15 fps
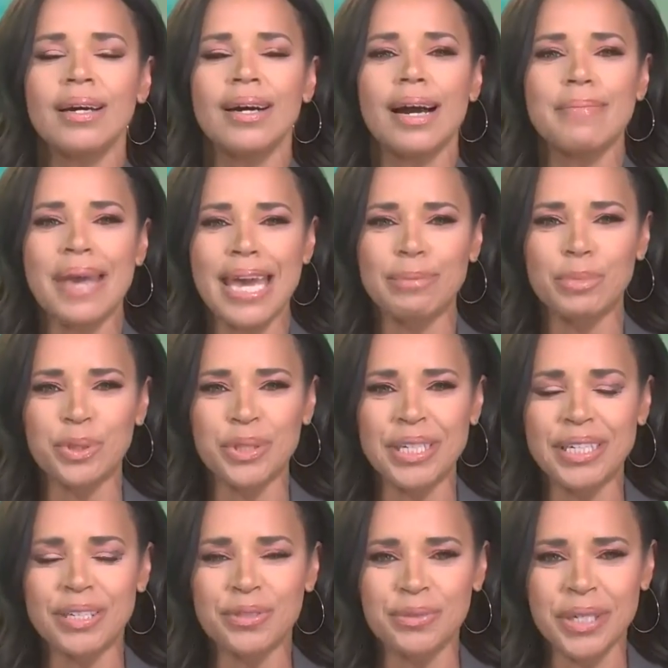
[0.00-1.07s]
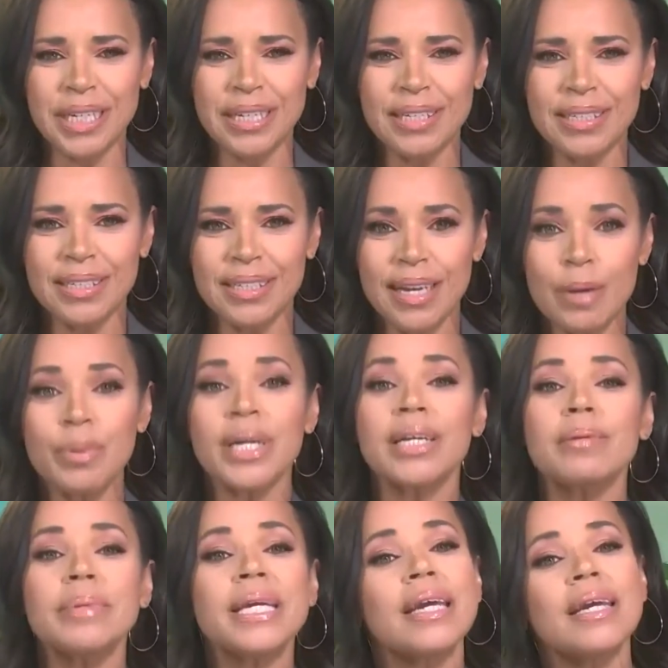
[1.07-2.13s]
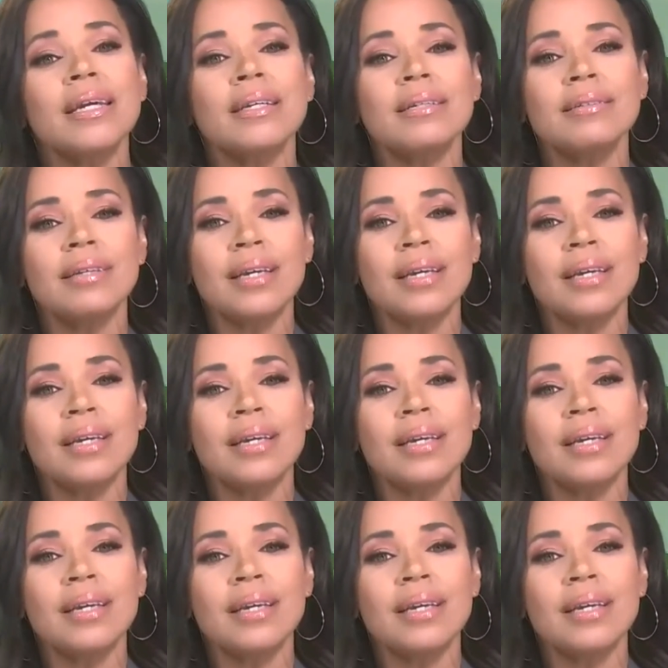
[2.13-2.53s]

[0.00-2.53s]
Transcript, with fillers: I'm Anne Marie Green, and we're going to begin